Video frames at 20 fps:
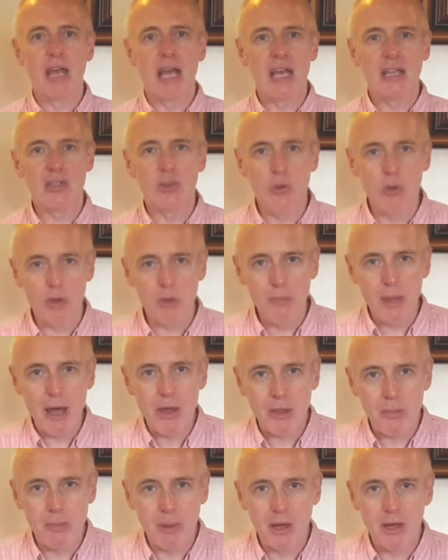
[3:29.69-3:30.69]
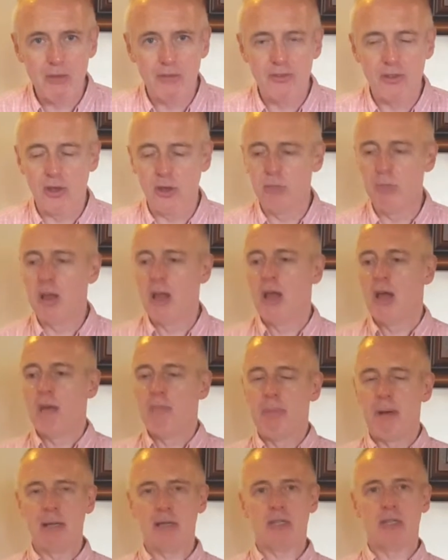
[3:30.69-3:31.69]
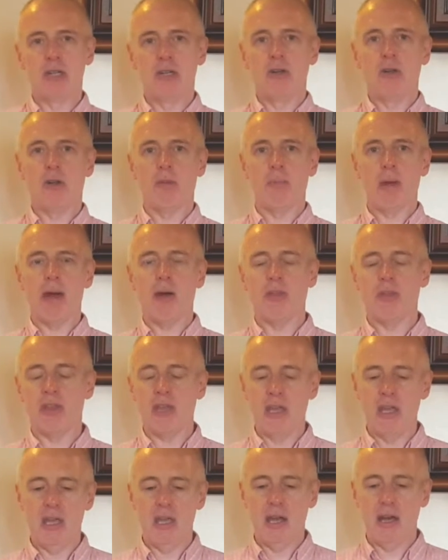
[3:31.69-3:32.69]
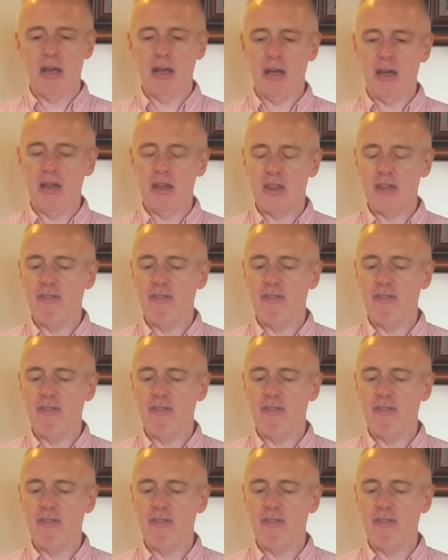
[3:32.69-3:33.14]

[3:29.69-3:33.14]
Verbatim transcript: it's all about the perfume but not about the uh, uh,